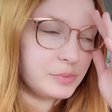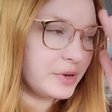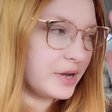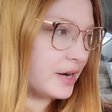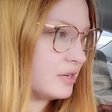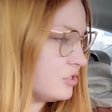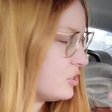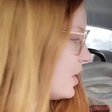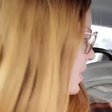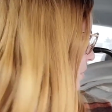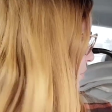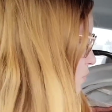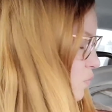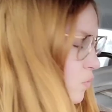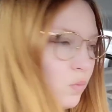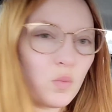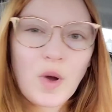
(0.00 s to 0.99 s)
We got a giant
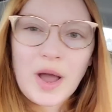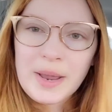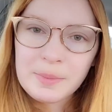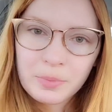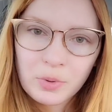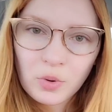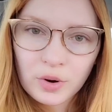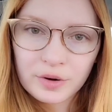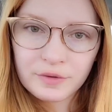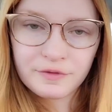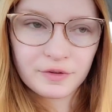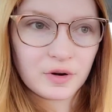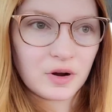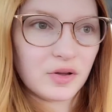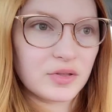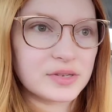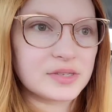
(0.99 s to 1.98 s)
whiteboard
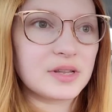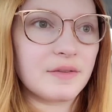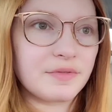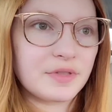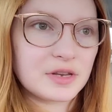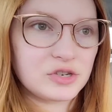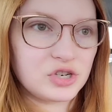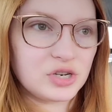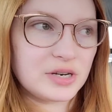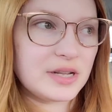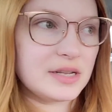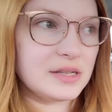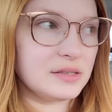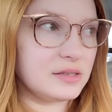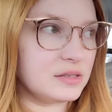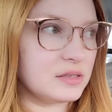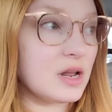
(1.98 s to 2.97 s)
for all the stuff that she
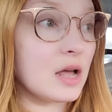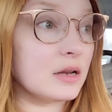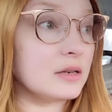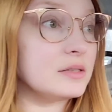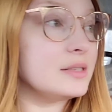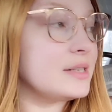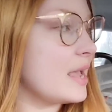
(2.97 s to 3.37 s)
needs done